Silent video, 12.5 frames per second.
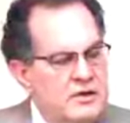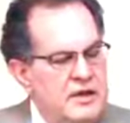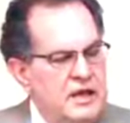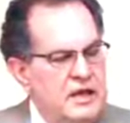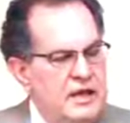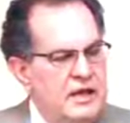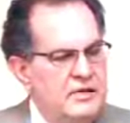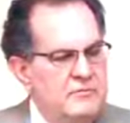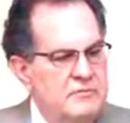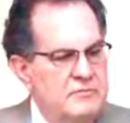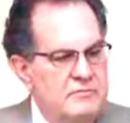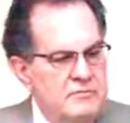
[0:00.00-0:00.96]

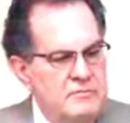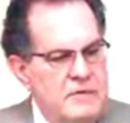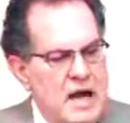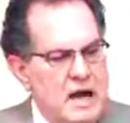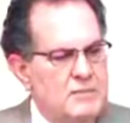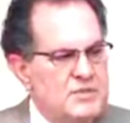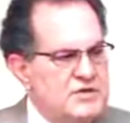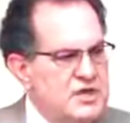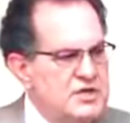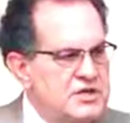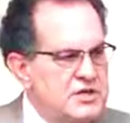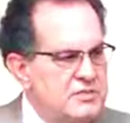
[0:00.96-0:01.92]
the
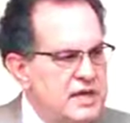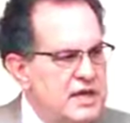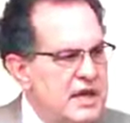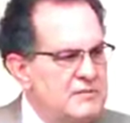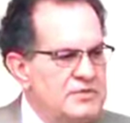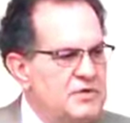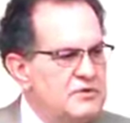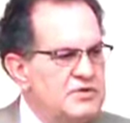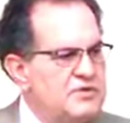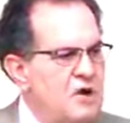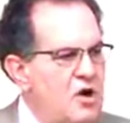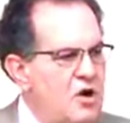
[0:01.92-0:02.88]
opposition became so
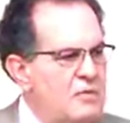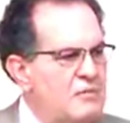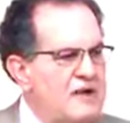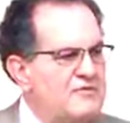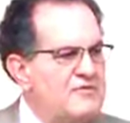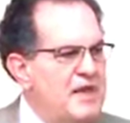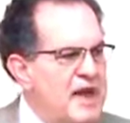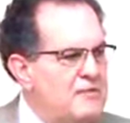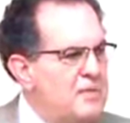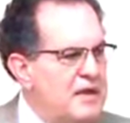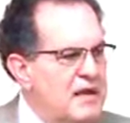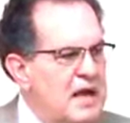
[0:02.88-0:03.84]
strong in my
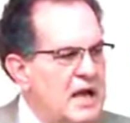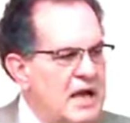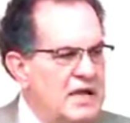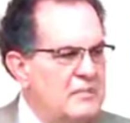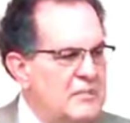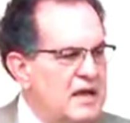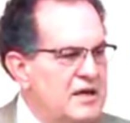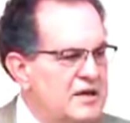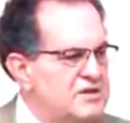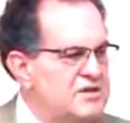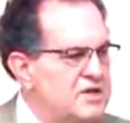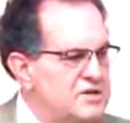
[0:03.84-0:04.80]
family, I had to make a
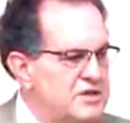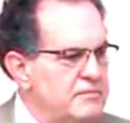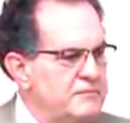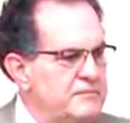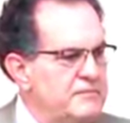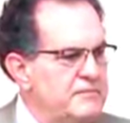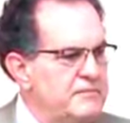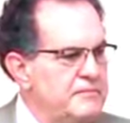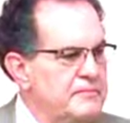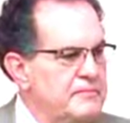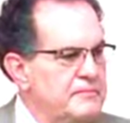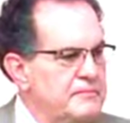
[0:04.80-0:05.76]
decision.
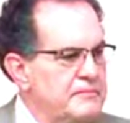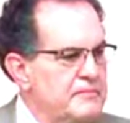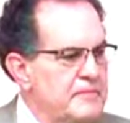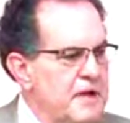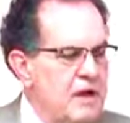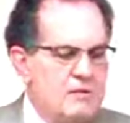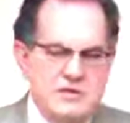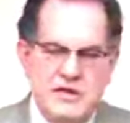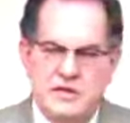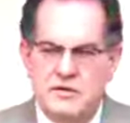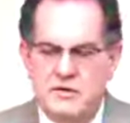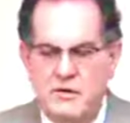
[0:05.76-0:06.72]
I was
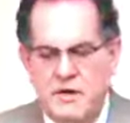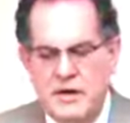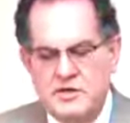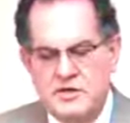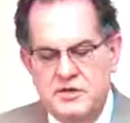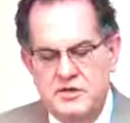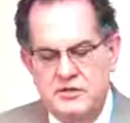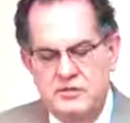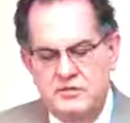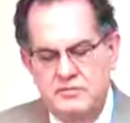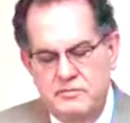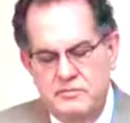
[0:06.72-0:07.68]
either going
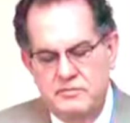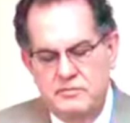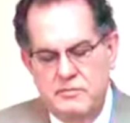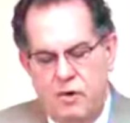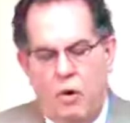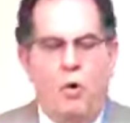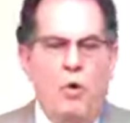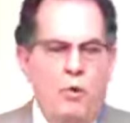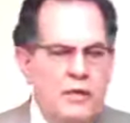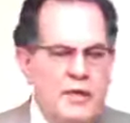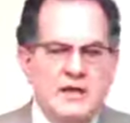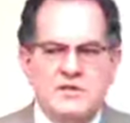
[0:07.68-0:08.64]
to
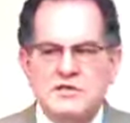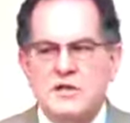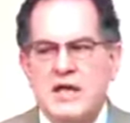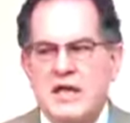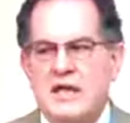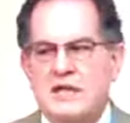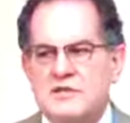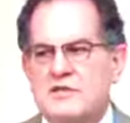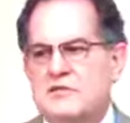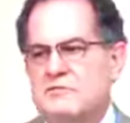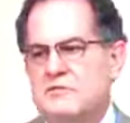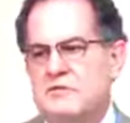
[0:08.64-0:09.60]
hold this
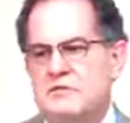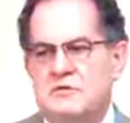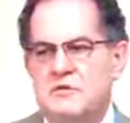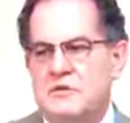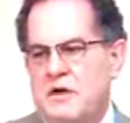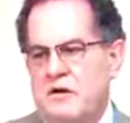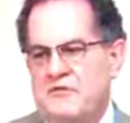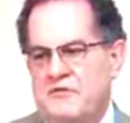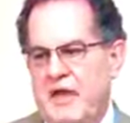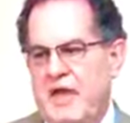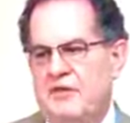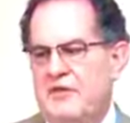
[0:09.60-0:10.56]
as a
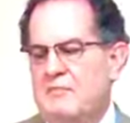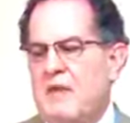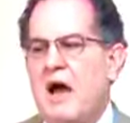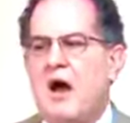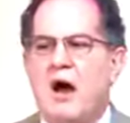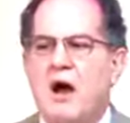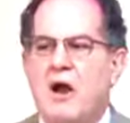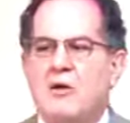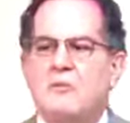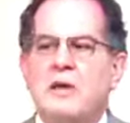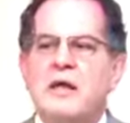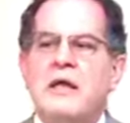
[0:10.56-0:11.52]
faith in my
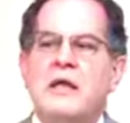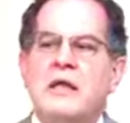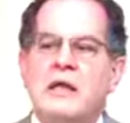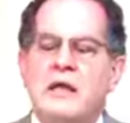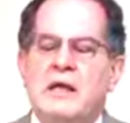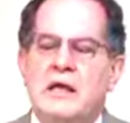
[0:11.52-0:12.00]
heart, but